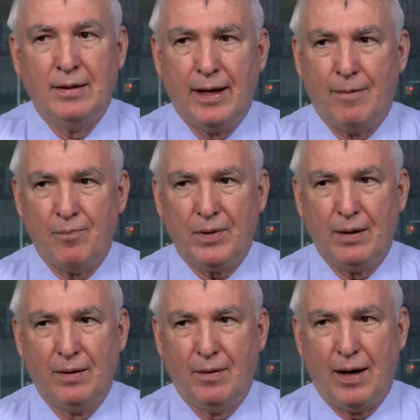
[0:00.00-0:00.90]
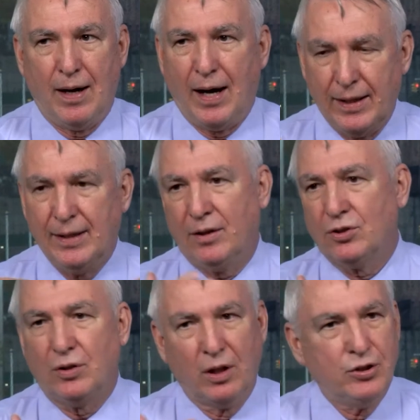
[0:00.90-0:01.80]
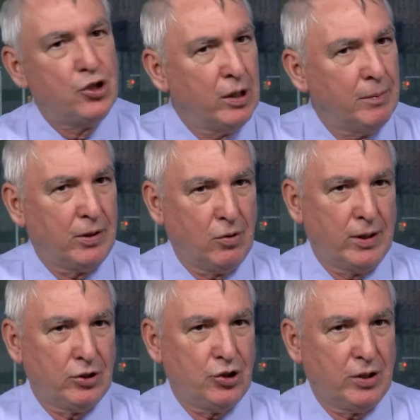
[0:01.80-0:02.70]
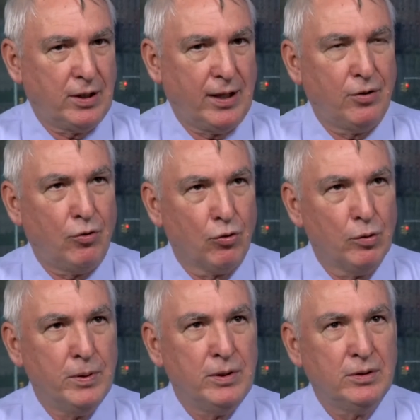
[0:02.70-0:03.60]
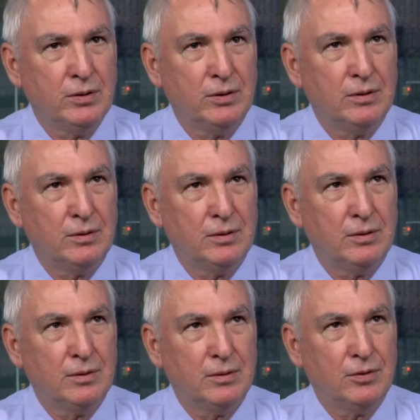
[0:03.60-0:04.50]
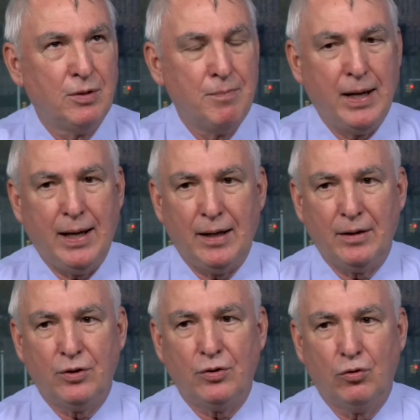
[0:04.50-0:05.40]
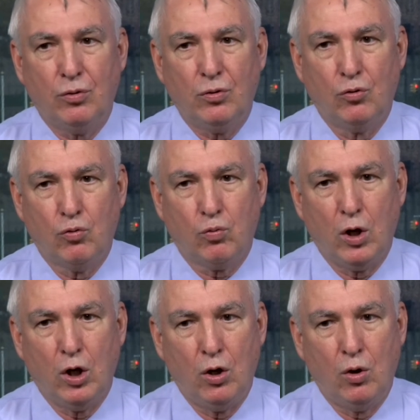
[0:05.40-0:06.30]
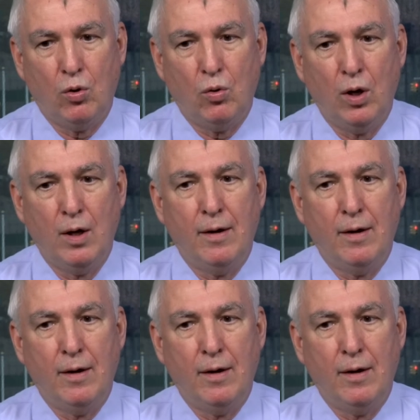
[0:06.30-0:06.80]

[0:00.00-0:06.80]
Now, I think there's a legitimate question. Can urban demand grow